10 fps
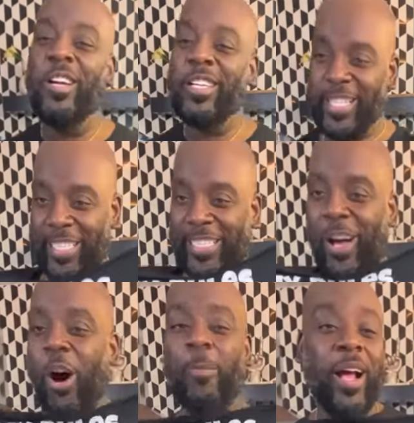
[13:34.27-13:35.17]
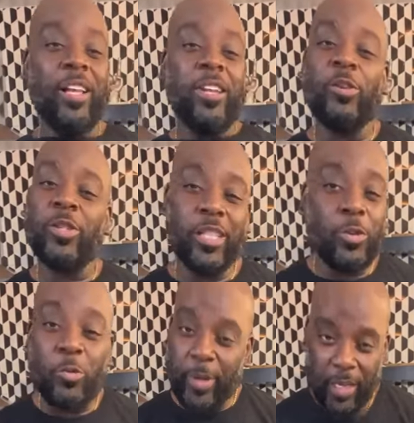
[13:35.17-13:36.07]
Yes, all my clothes are
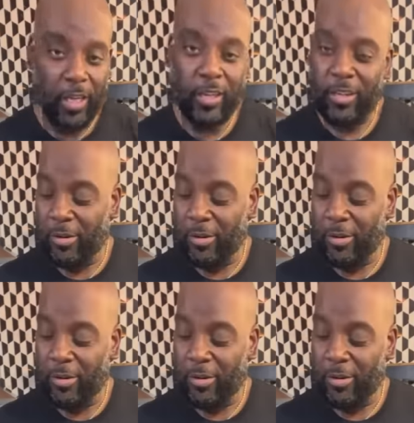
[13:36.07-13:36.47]
too big.